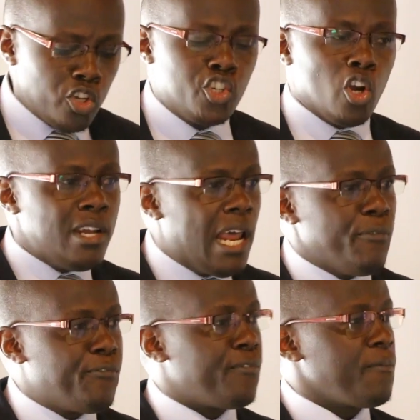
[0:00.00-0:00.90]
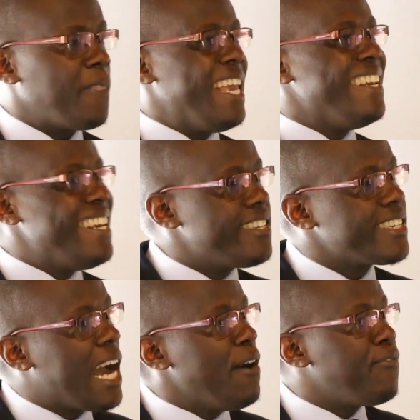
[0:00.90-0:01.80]
put your life in
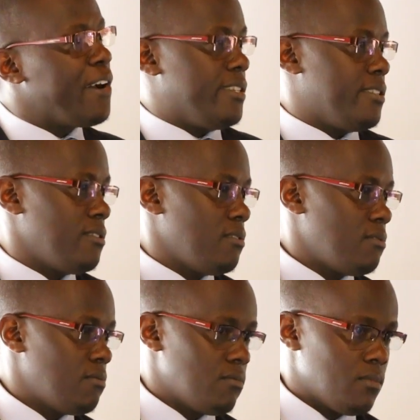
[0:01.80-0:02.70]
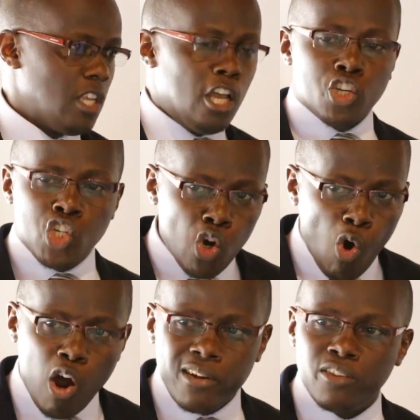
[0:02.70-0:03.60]
discomfort.
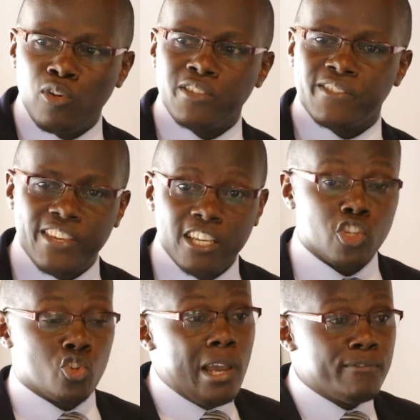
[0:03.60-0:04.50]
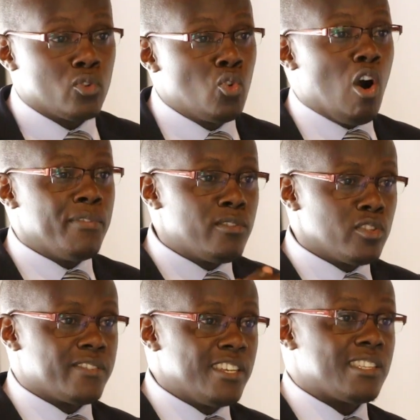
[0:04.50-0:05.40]
Do only those things. Strive to do only
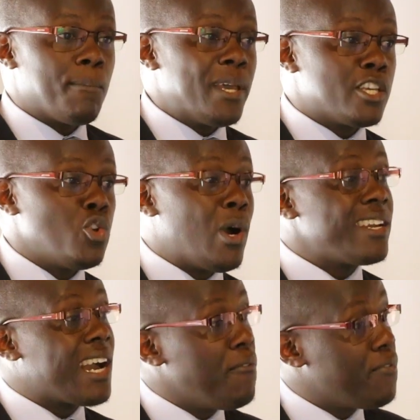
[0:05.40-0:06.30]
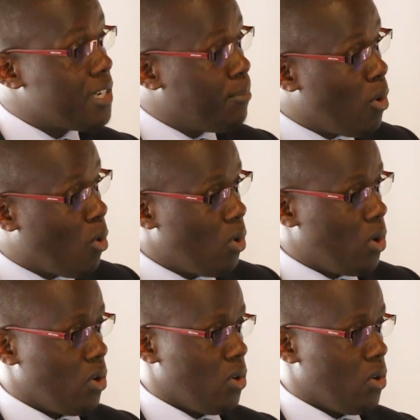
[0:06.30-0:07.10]
those things that make you uncomfortable.